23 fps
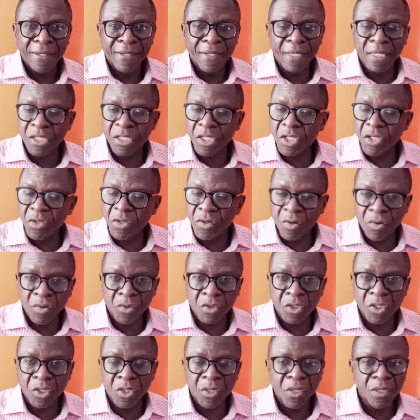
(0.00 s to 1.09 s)
is
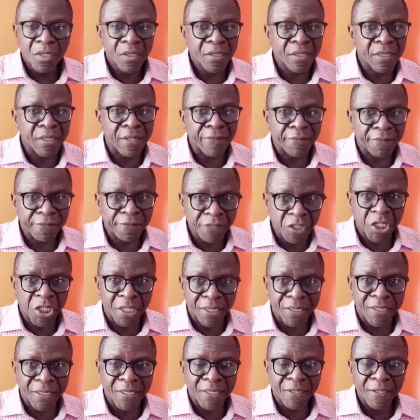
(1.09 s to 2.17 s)
not
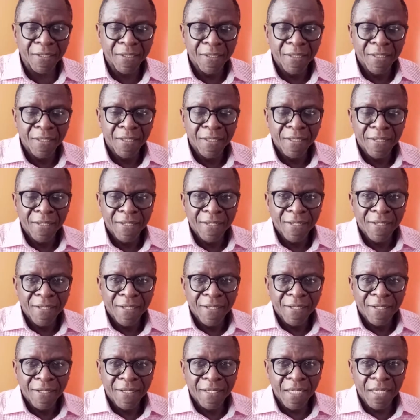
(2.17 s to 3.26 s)
sufficient.
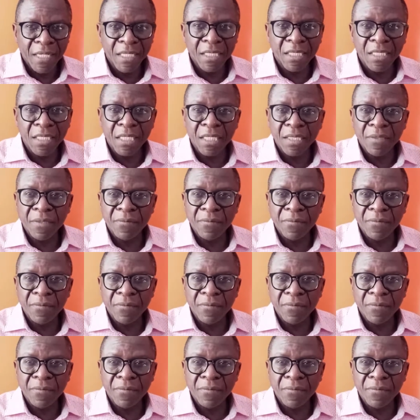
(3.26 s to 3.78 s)
It is